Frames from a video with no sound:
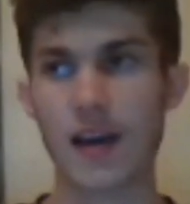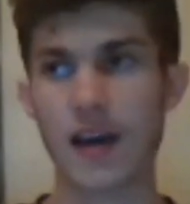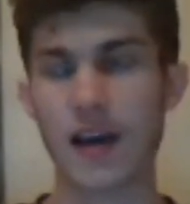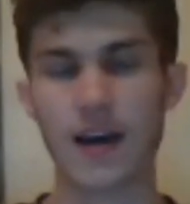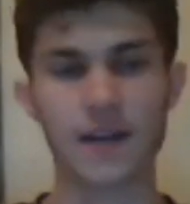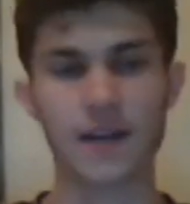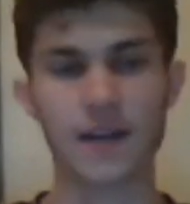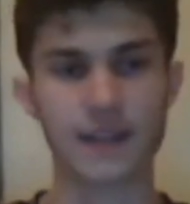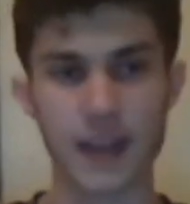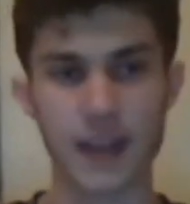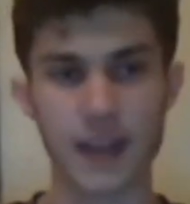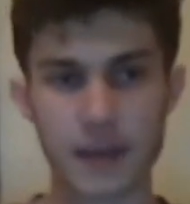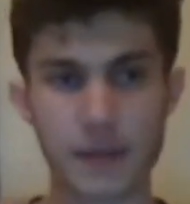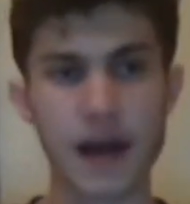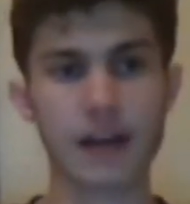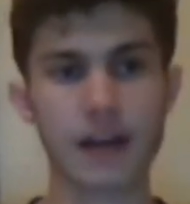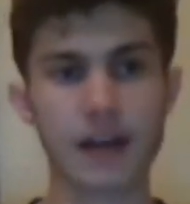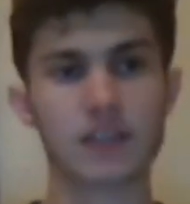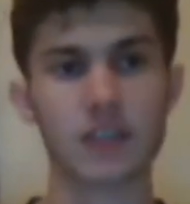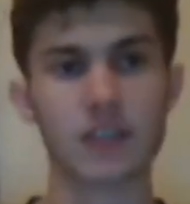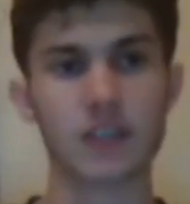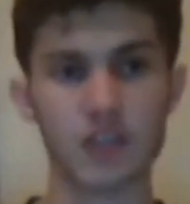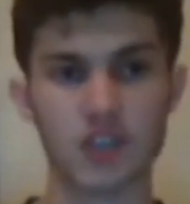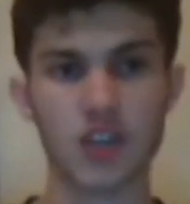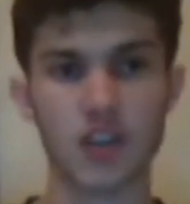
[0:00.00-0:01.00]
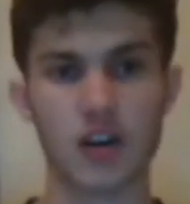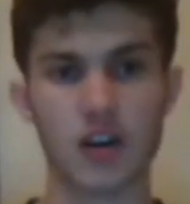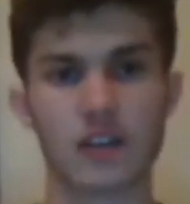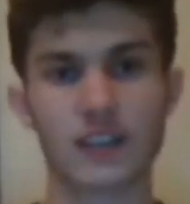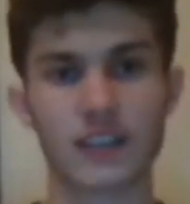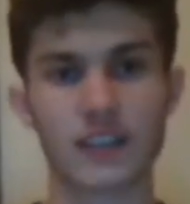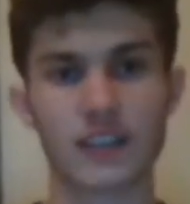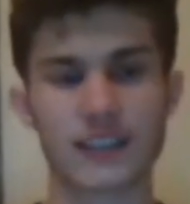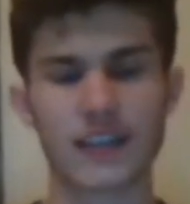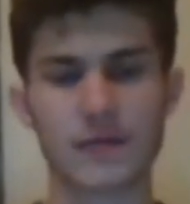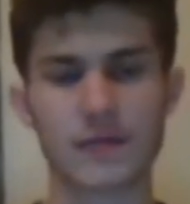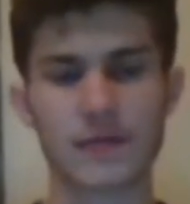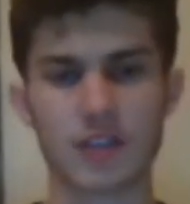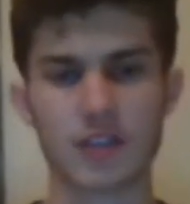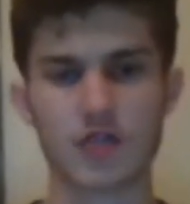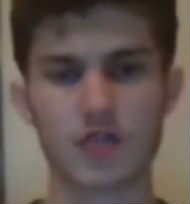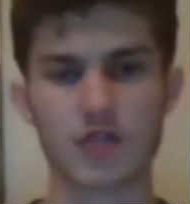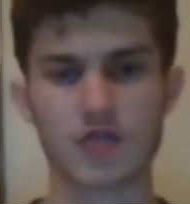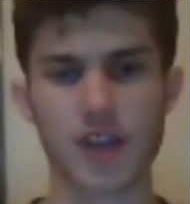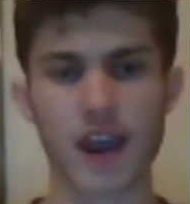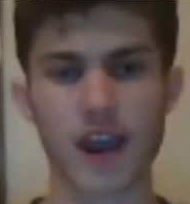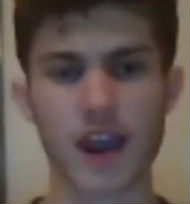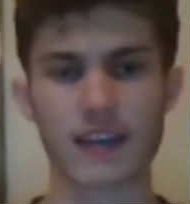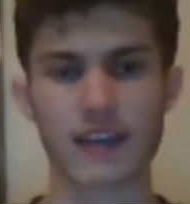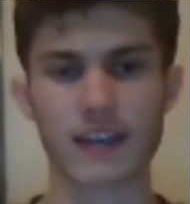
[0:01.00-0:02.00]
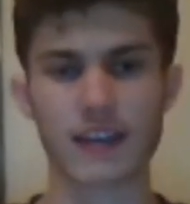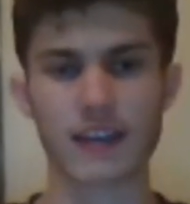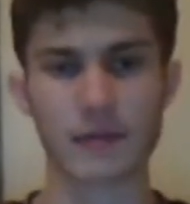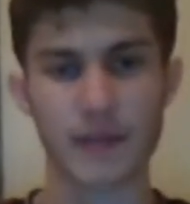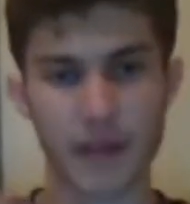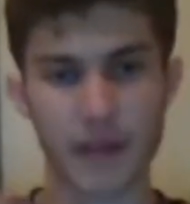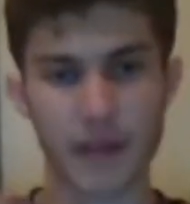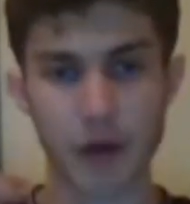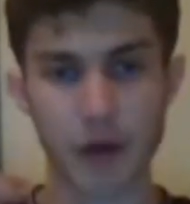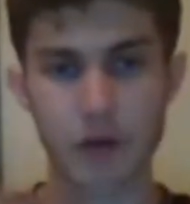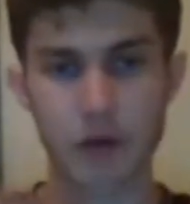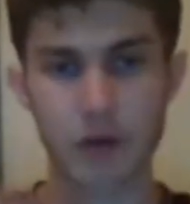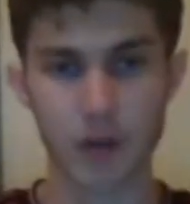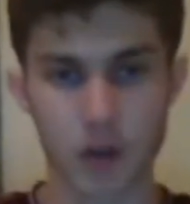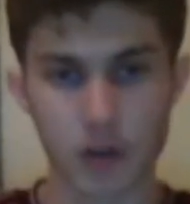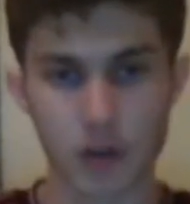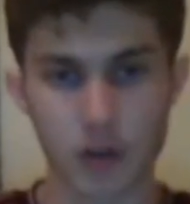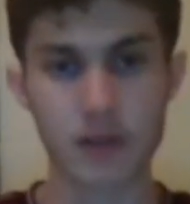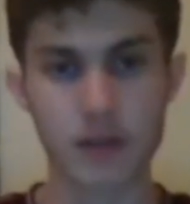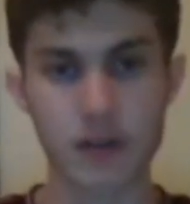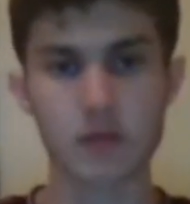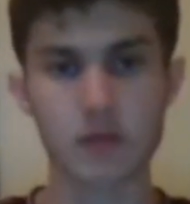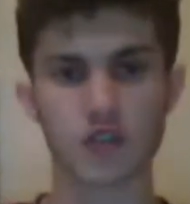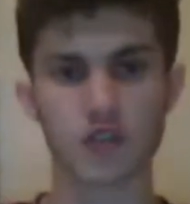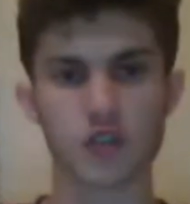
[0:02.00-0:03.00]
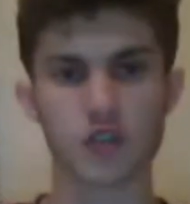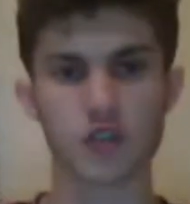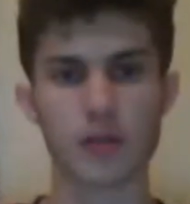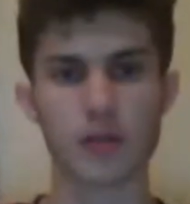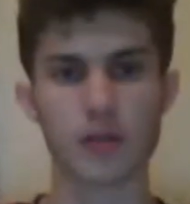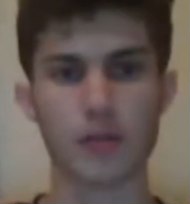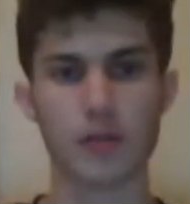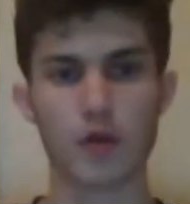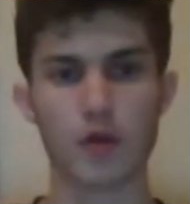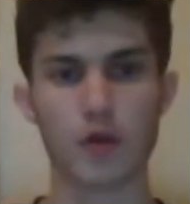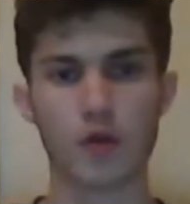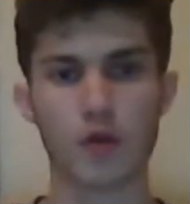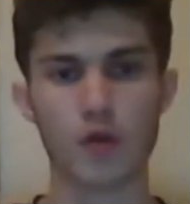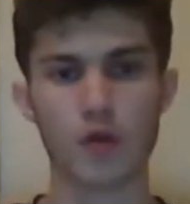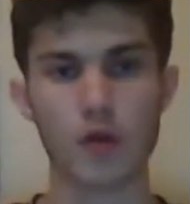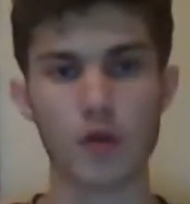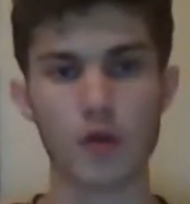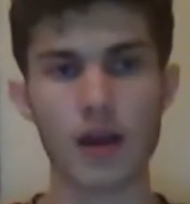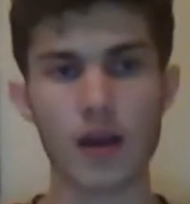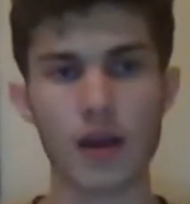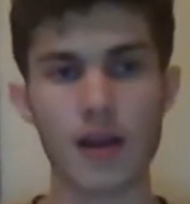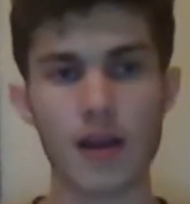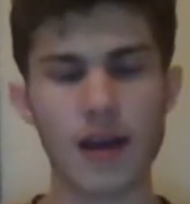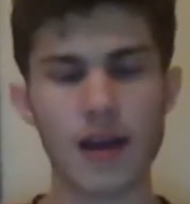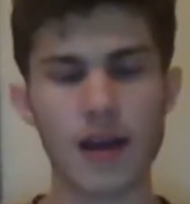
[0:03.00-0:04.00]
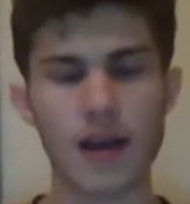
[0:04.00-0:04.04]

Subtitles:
The amount of chances he was creating with how good he was on the ball.